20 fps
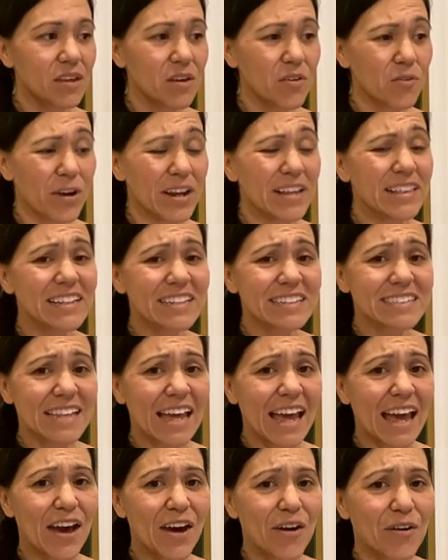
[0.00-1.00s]
Write these
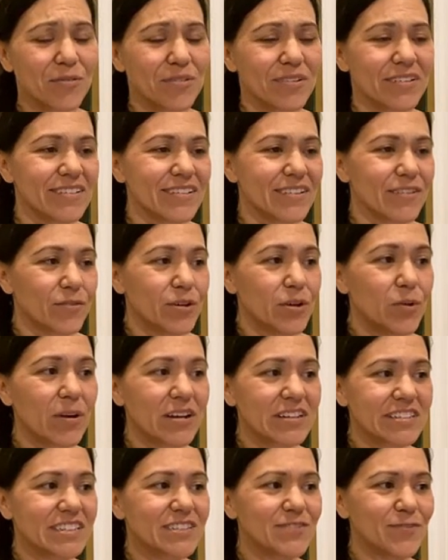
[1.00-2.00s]
down.
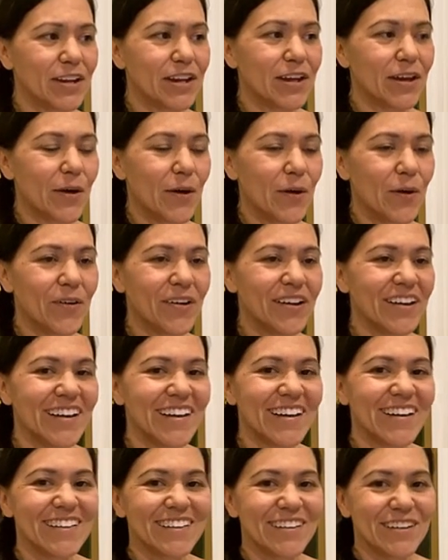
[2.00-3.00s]
Rewatch this video.
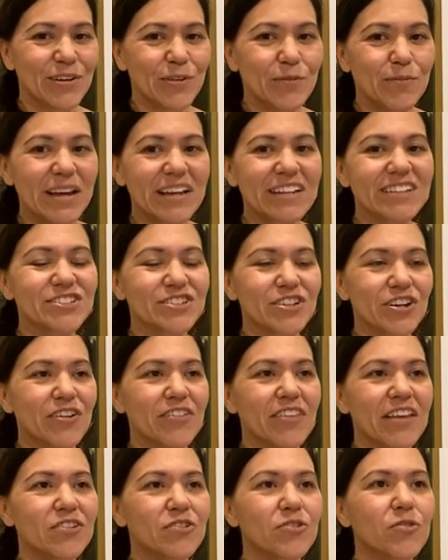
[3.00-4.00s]
You know, make
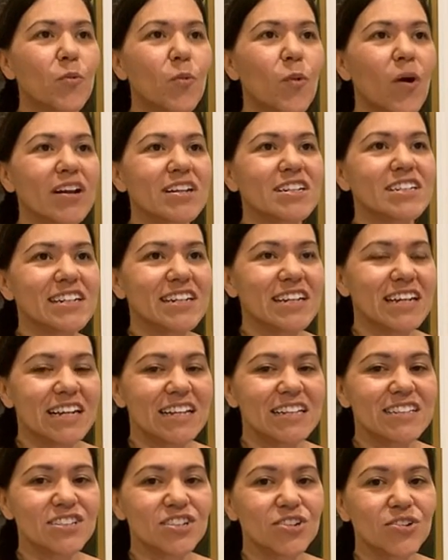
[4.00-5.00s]
sure that you're watching it
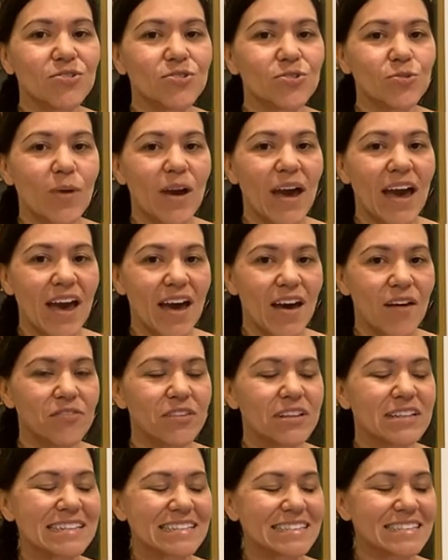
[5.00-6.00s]
until you have
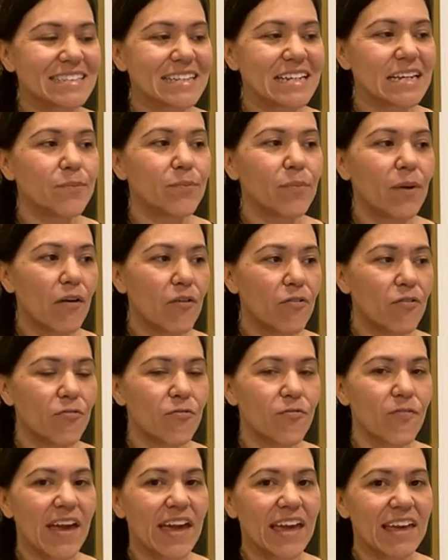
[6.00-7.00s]
this deep
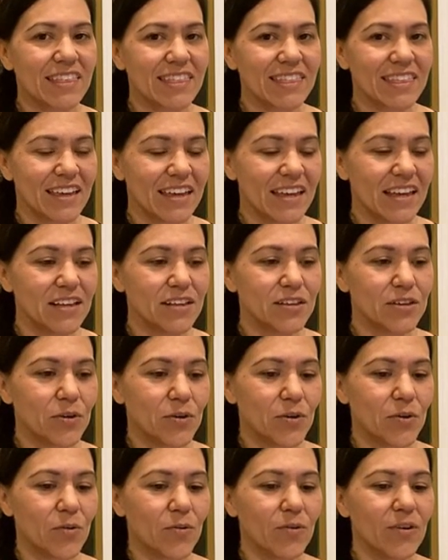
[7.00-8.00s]
faith in
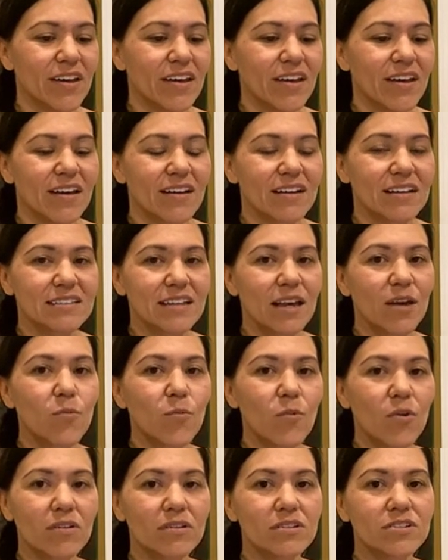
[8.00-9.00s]
you because I
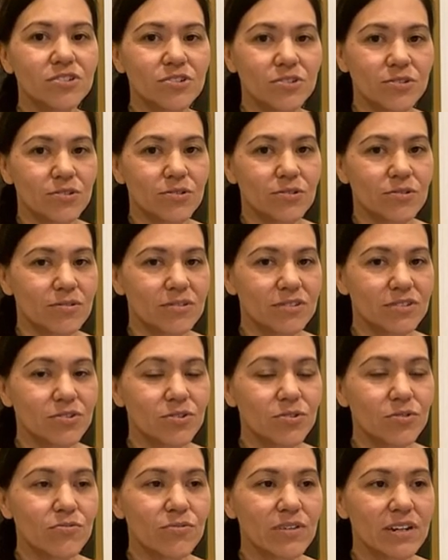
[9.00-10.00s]
want you
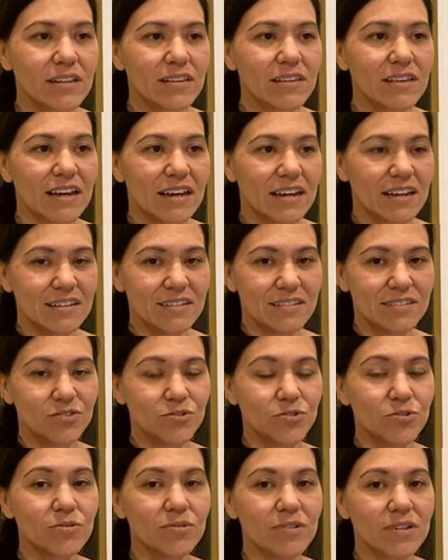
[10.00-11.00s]
to realize
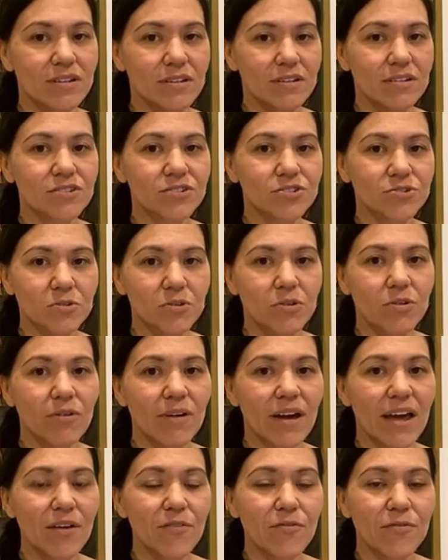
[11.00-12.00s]
you can
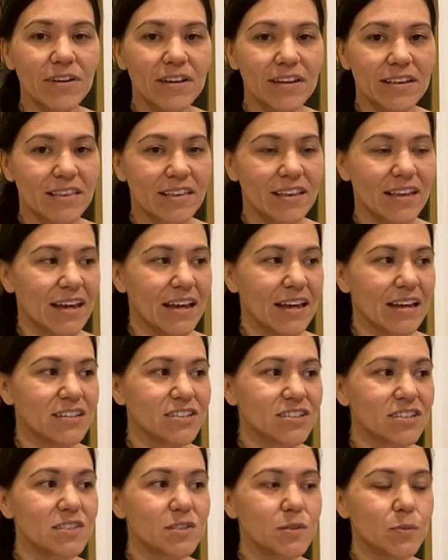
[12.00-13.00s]
control everything
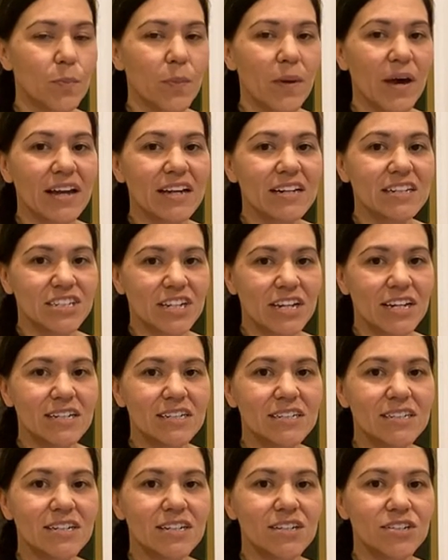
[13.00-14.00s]
just by
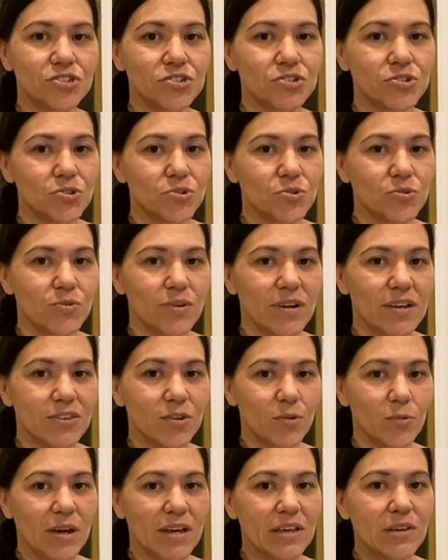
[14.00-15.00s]
changing you and
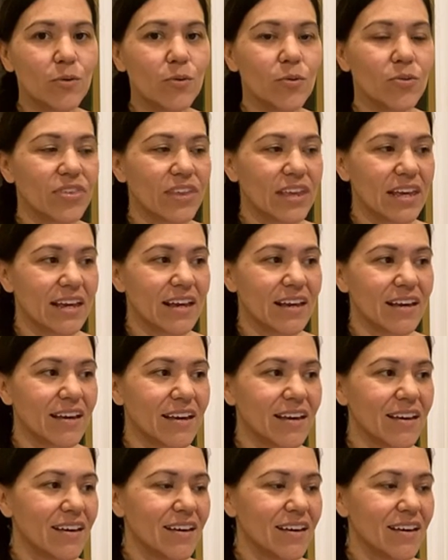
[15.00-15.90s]
the way you think.